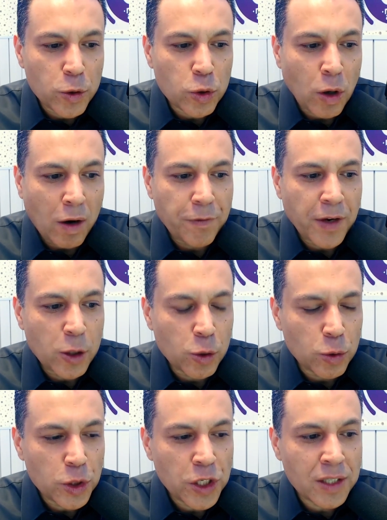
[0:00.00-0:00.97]
Because
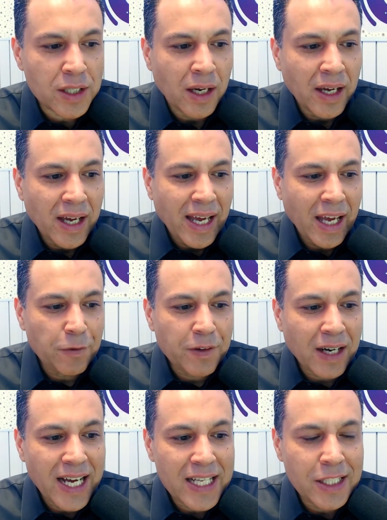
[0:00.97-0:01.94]
the one
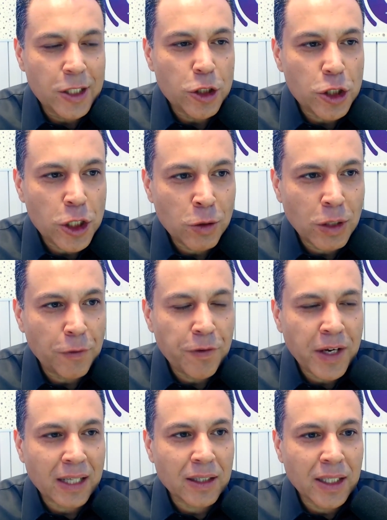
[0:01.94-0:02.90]
who suffers
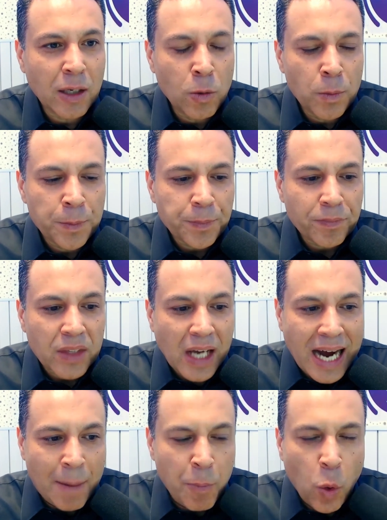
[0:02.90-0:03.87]
injustice
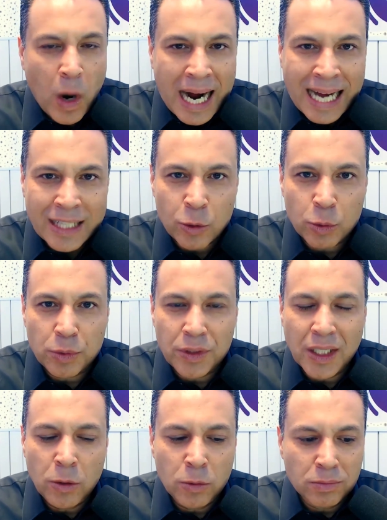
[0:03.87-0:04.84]
resists it, is
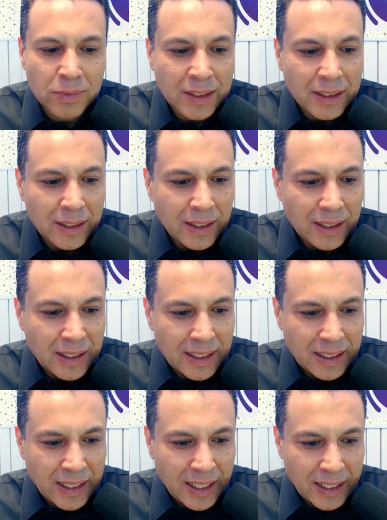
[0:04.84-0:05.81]
so
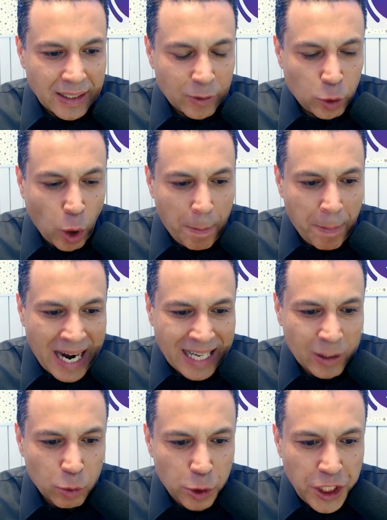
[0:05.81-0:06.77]
upset or
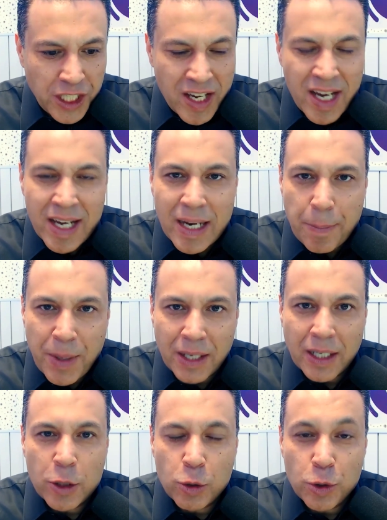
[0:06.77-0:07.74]
taken
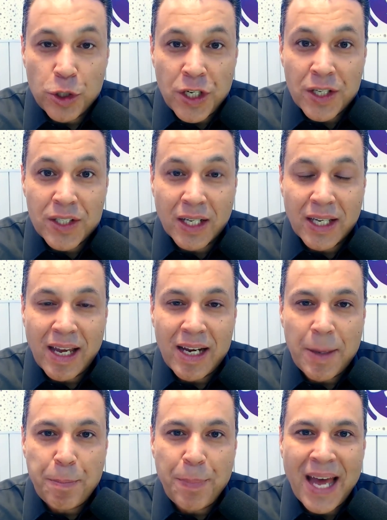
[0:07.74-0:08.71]
by wrath
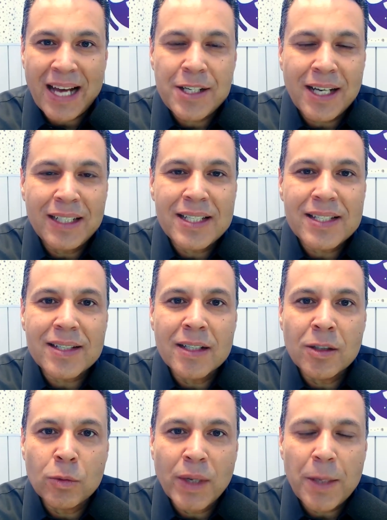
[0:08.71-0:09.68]
because of
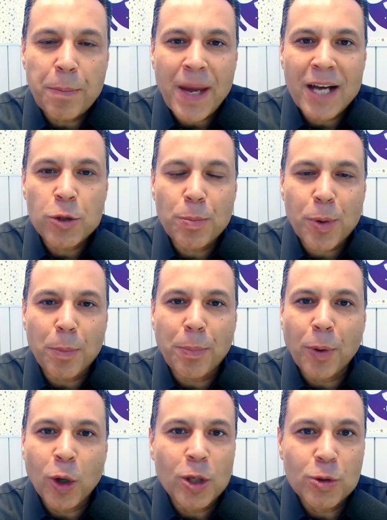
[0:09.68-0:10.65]
injustice, and they
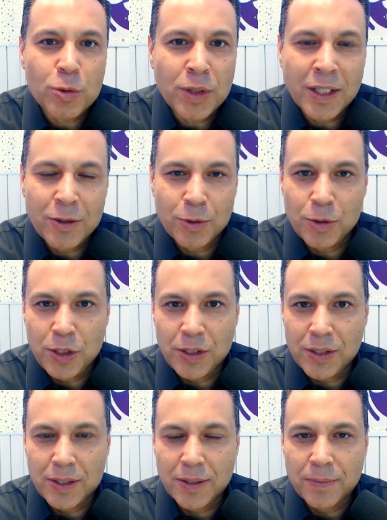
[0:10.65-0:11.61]
miss out the
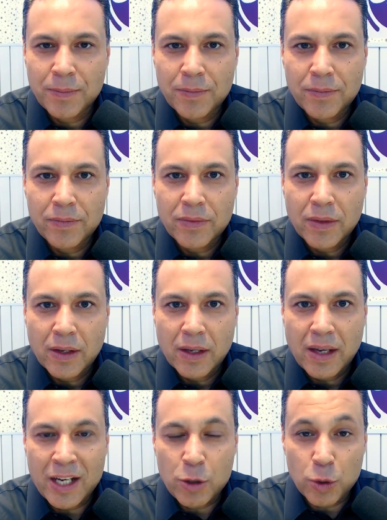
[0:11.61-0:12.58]
lesson, the purpose
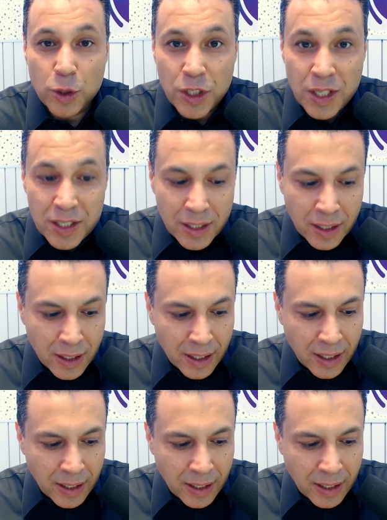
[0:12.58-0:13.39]
of injustice.